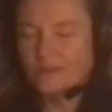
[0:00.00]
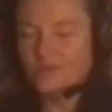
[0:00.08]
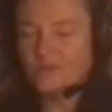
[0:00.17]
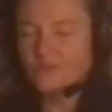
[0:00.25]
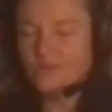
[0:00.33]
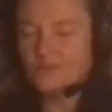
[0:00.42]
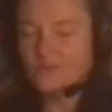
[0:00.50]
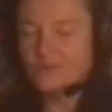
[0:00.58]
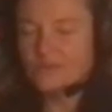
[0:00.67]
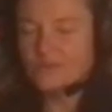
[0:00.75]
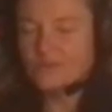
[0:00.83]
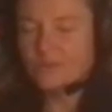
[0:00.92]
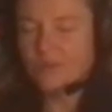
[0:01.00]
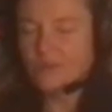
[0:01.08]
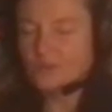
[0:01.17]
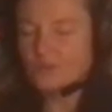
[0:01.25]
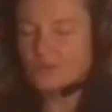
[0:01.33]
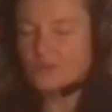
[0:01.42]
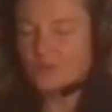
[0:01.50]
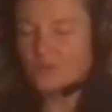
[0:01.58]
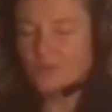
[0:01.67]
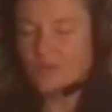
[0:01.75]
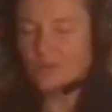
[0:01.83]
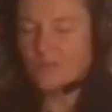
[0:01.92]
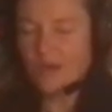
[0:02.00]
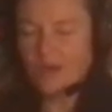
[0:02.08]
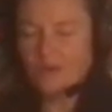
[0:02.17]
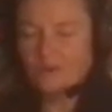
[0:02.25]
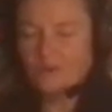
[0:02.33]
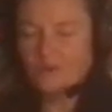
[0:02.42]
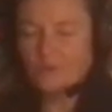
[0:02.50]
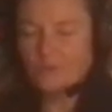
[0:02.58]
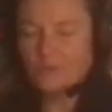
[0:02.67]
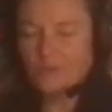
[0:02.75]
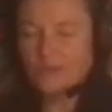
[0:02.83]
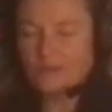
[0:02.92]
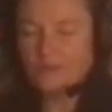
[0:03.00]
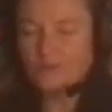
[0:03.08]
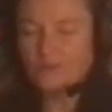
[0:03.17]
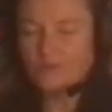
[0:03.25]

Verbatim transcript: It's almost as if imagine you came back to your planet,